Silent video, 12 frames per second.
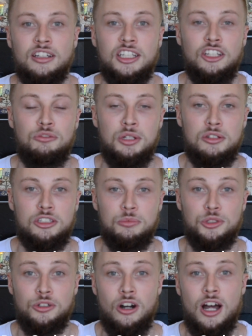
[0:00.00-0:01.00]
give me a
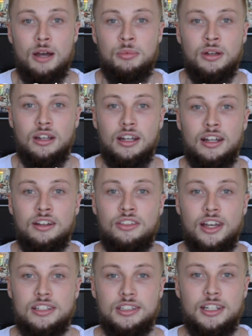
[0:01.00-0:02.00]
subscribe, and
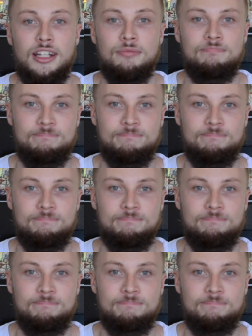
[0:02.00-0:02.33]
thanks again.